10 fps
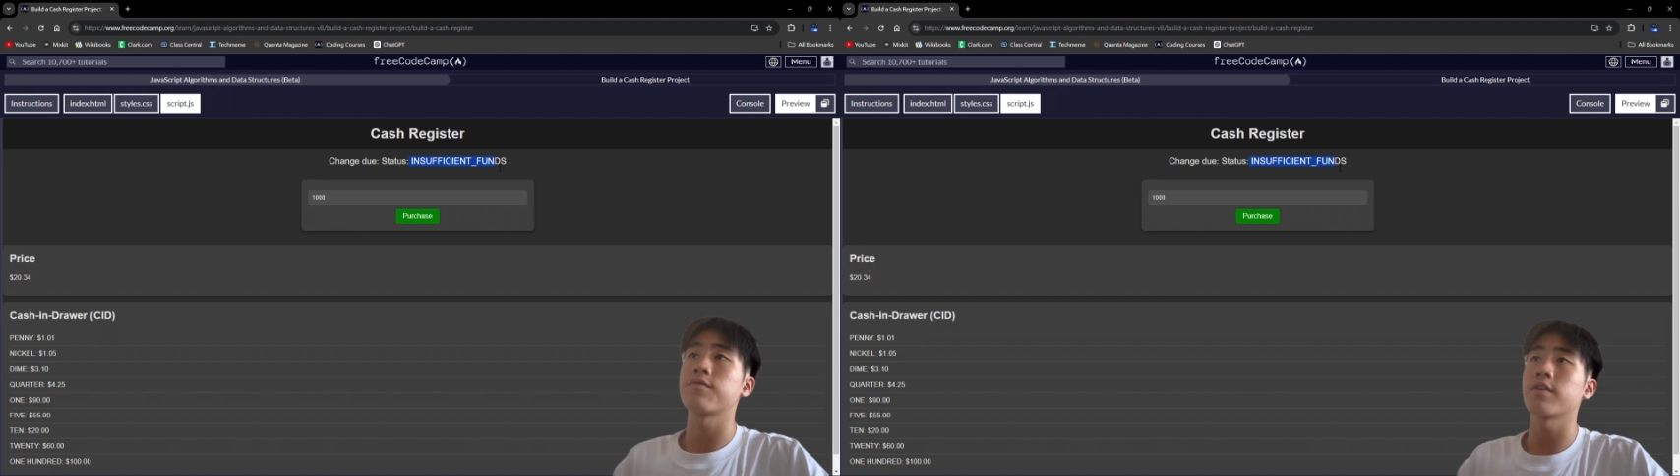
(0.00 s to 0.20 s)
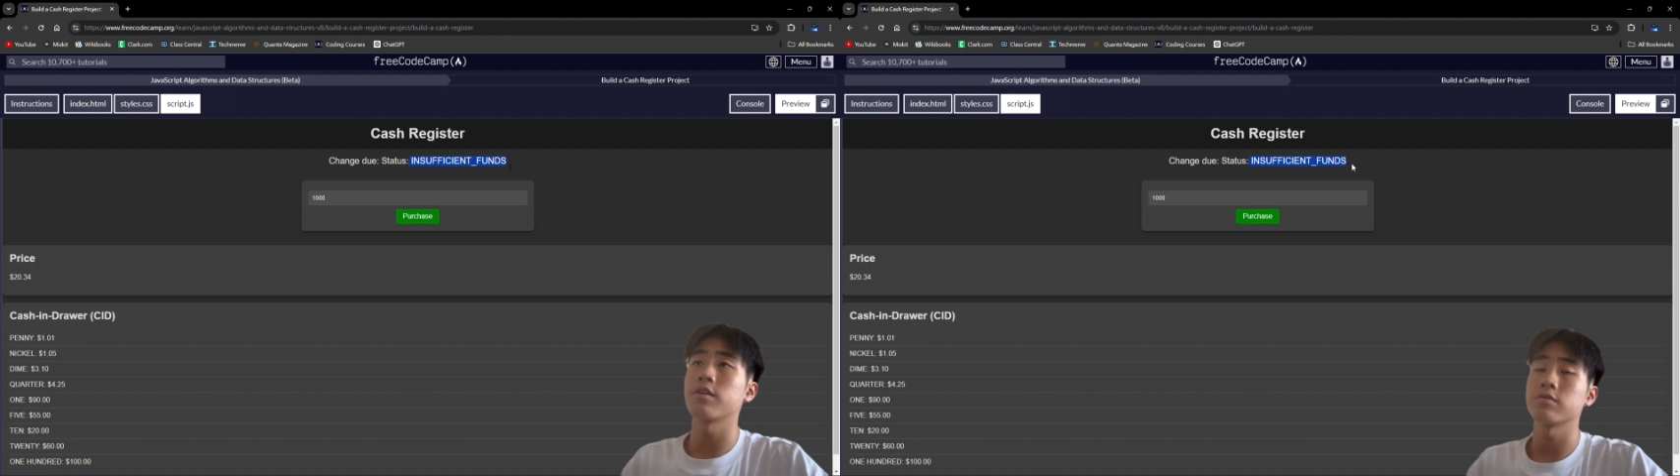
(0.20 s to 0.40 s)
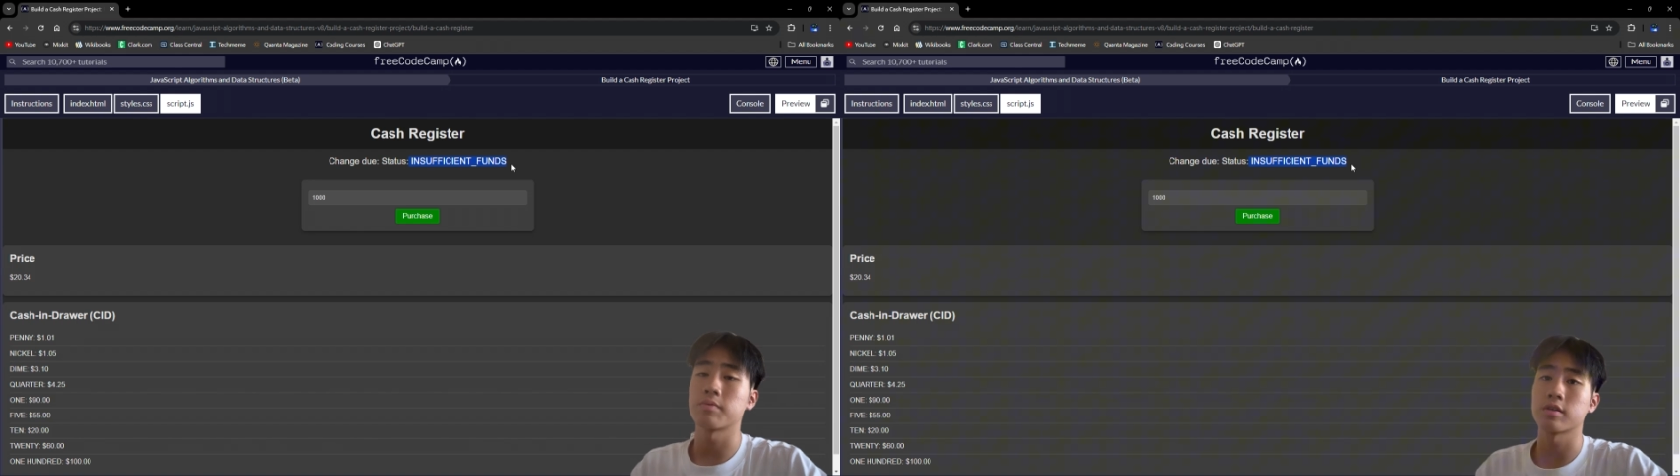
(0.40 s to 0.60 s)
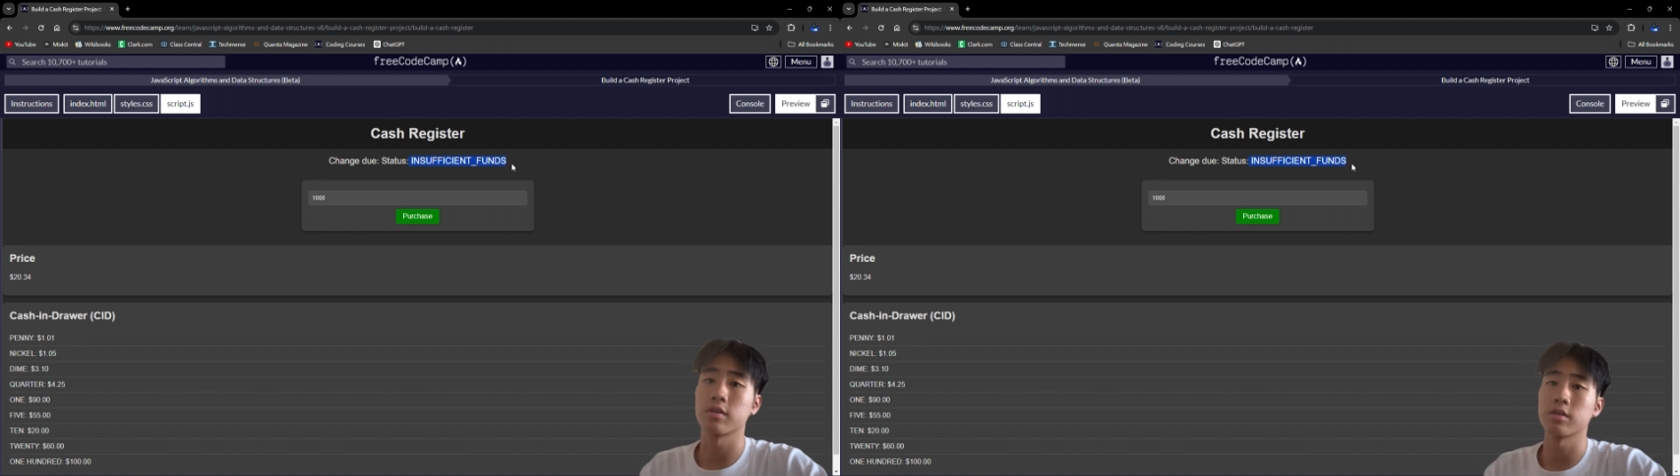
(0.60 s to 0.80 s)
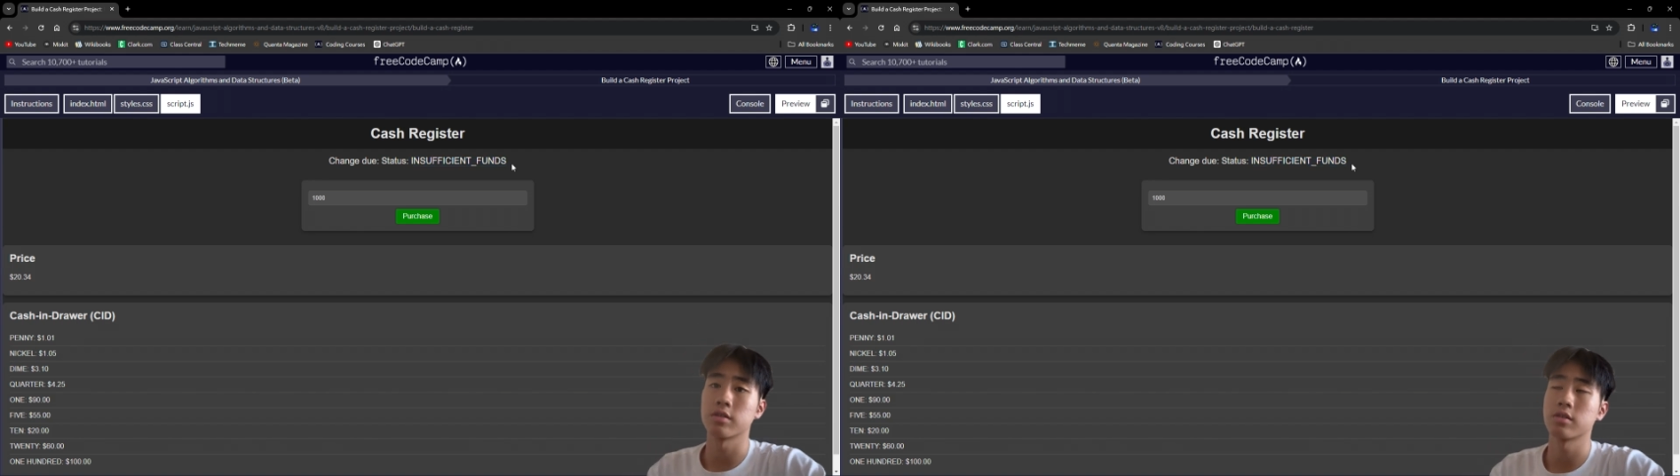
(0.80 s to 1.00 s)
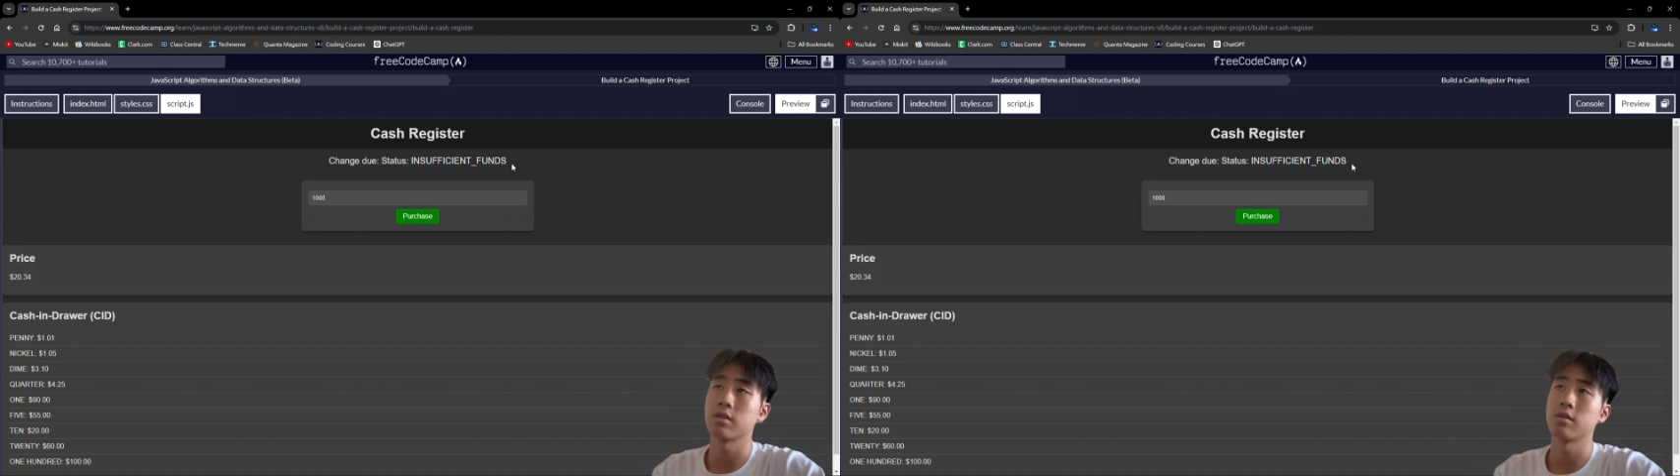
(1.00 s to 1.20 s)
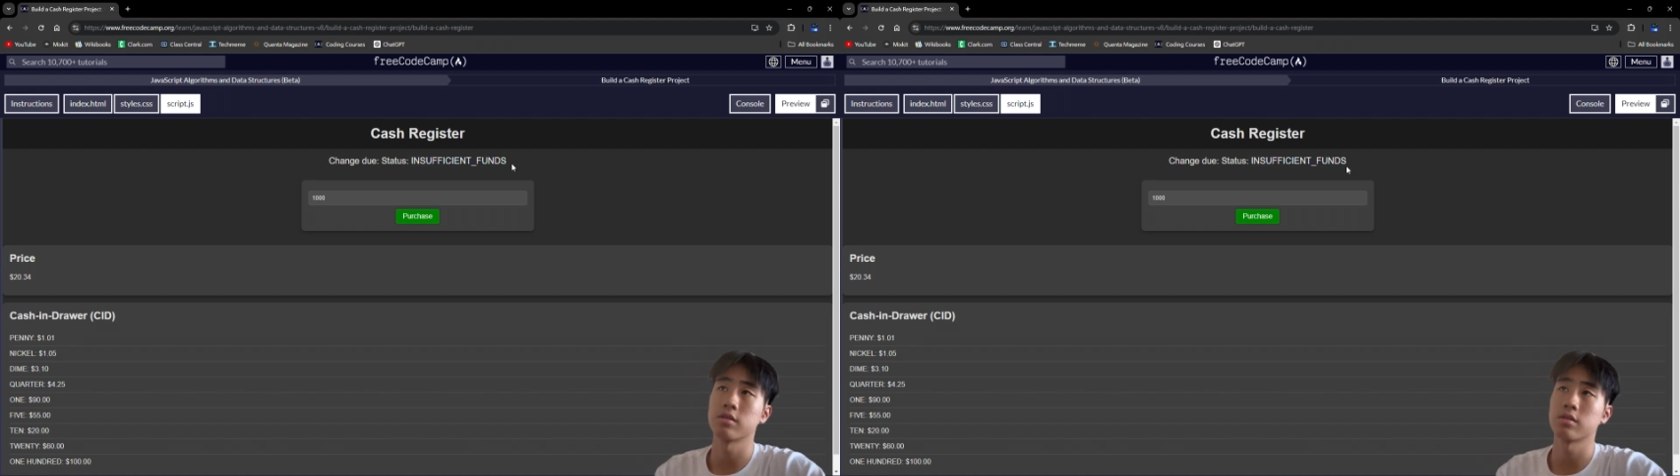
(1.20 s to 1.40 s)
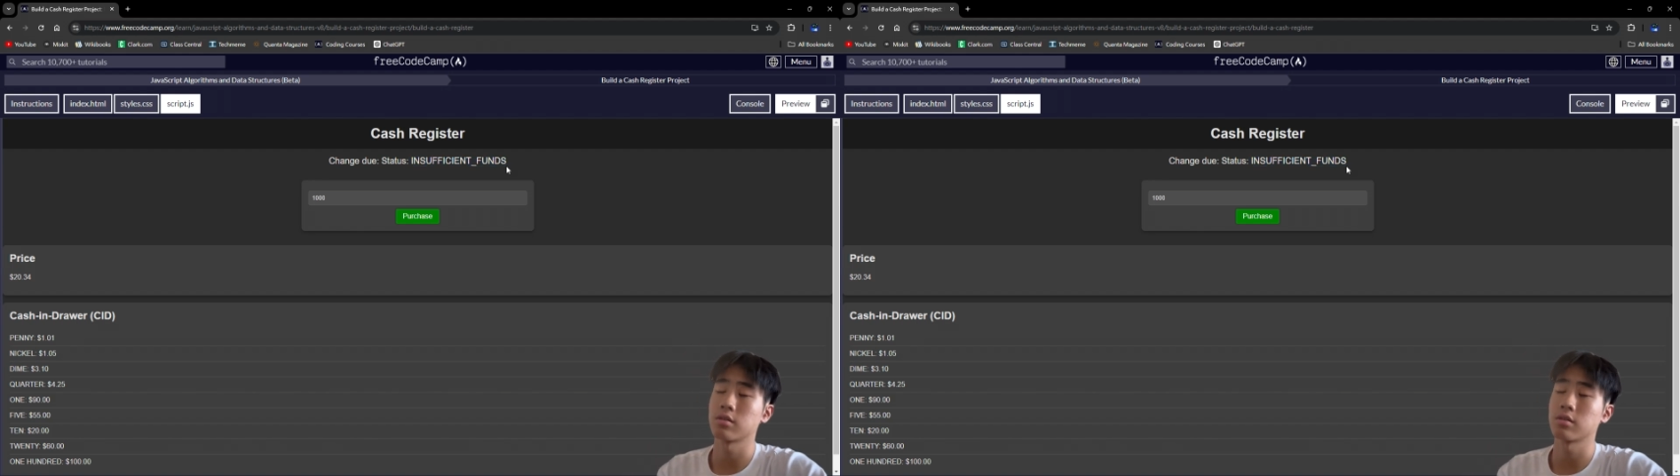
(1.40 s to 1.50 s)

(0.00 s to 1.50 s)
funds because there's